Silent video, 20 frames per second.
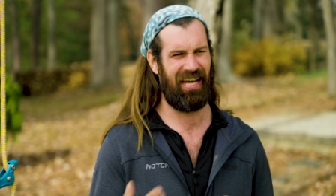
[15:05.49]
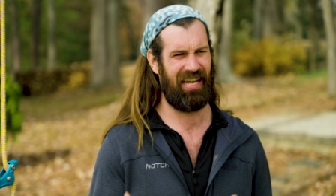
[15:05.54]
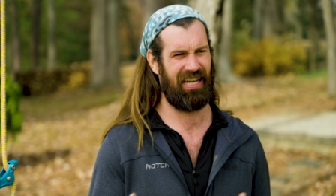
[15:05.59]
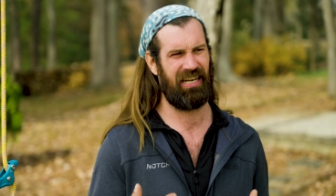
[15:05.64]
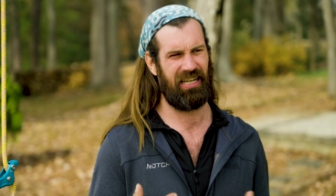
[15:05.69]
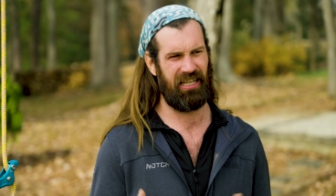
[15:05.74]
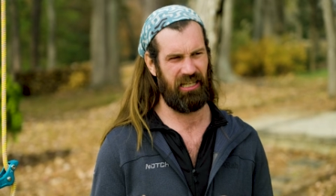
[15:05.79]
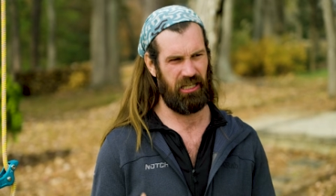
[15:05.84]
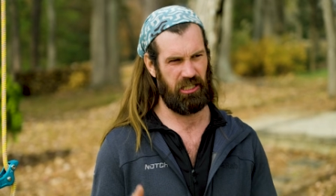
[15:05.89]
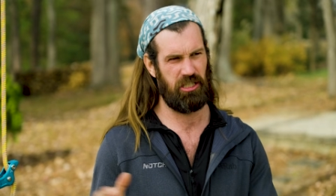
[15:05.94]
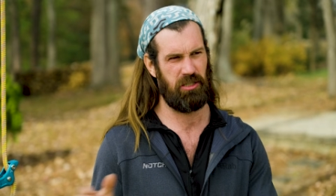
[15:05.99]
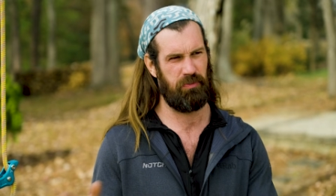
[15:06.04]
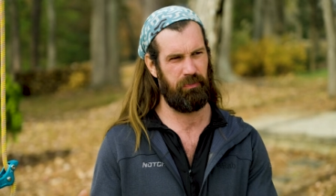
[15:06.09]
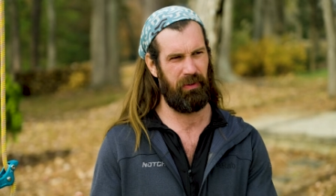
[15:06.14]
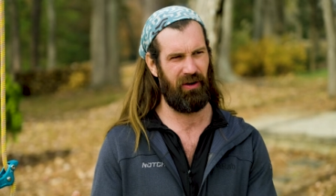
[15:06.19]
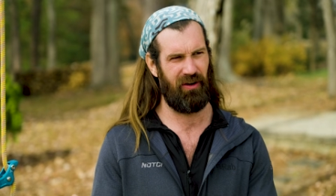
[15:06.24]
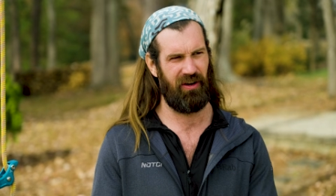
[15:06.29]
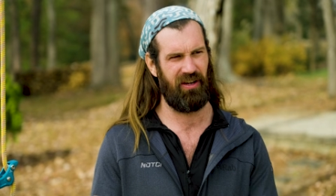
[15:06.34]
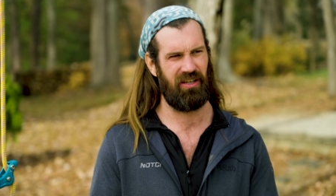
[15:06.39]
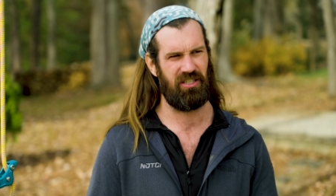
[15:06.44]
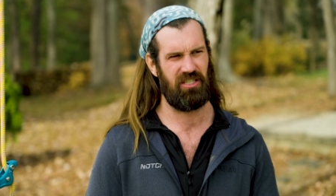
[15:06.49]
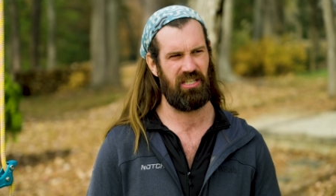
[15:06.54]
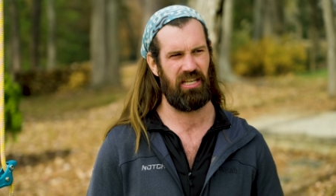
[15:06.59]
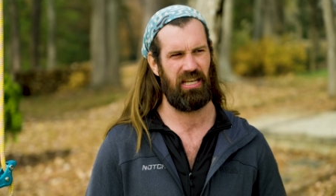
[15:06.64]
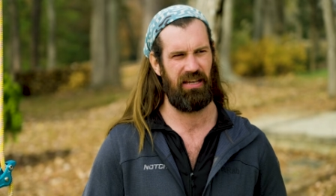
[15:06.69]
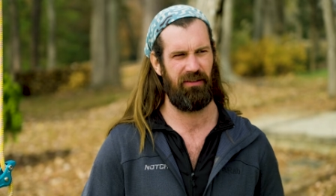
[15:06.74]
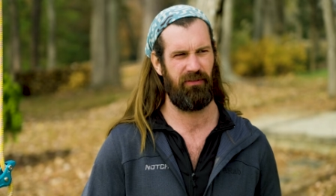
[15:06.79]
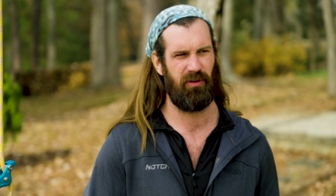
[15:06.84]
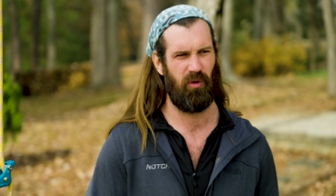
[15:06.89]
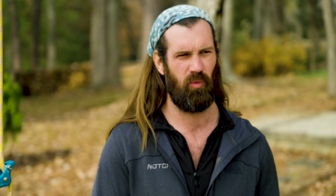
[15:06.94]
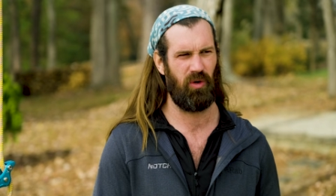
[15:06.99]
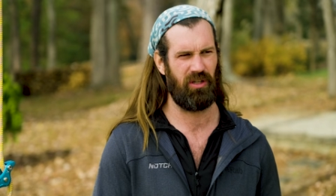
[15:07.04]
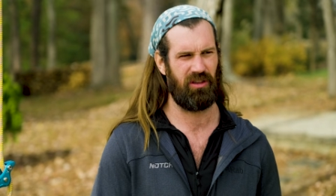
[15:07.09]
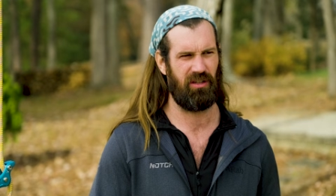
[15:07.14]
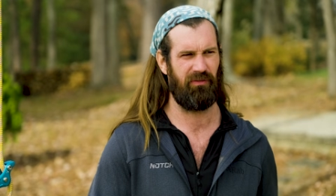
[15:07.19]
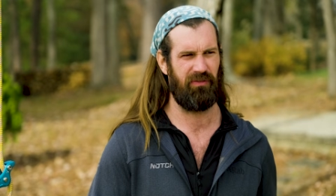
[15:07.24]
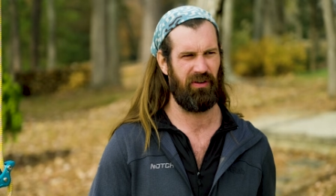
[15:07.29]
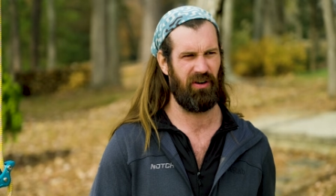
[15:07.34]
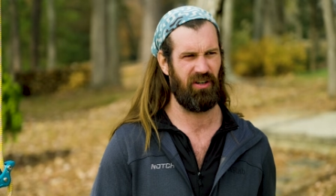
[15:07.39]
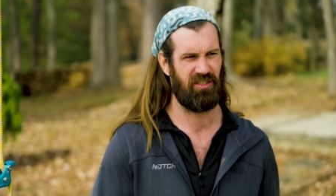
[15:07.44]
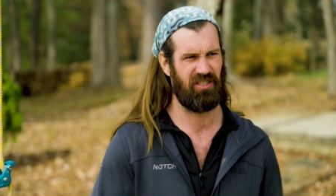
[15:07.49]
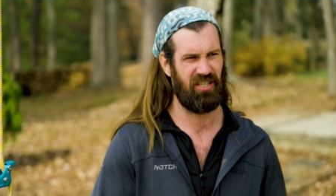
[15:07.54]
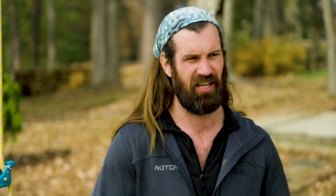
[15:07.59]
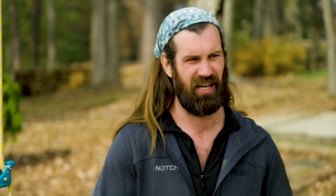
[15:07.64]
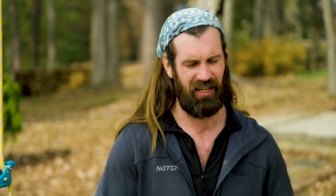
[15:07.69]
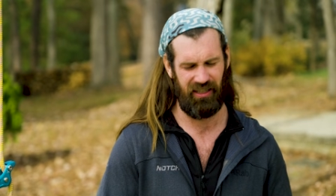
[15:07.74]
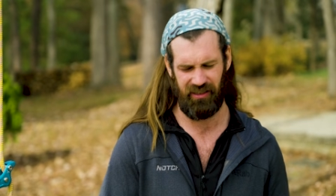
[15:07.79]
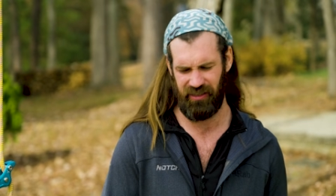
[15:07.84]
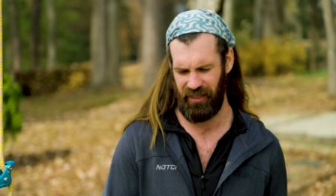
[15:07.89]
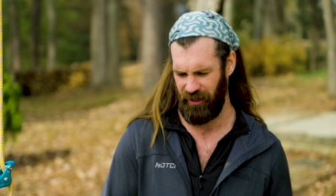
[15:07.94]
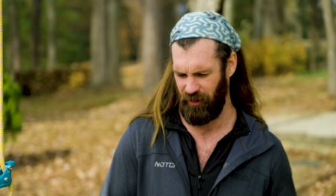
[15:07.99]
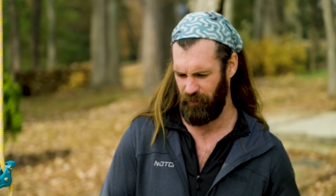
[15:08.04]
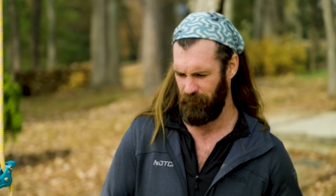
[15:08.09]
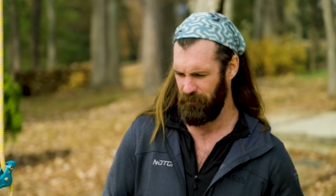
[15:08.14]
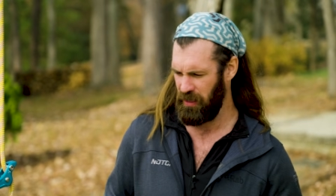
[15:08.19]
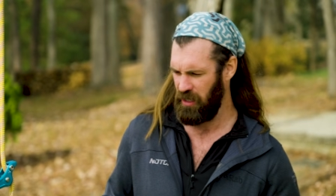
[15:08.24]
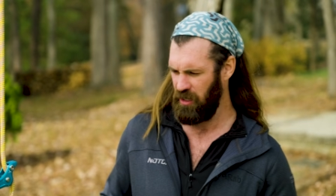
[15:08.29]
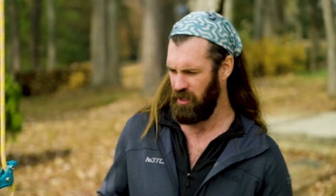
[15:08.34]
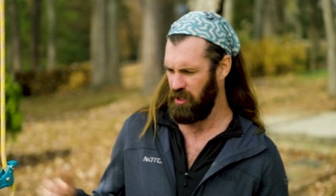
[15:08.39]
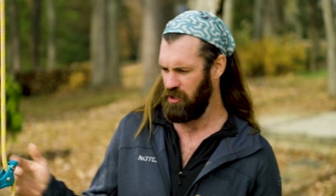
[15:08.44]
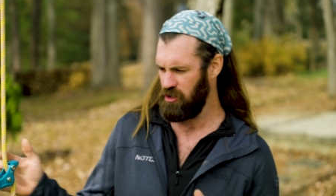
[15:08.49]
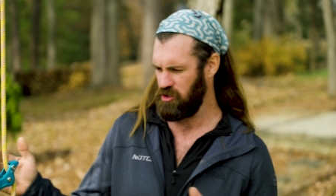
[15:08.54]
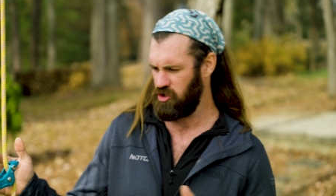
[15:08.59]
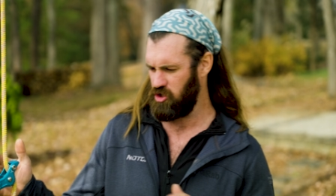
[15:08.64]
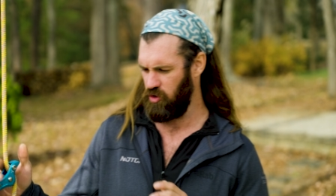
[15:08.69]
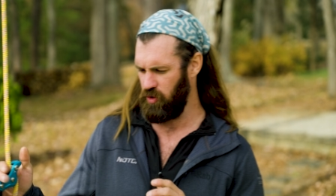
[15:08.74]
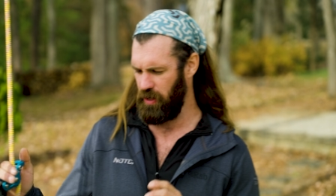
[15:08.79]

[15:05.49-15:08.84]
pending experience even with the Vertec there. So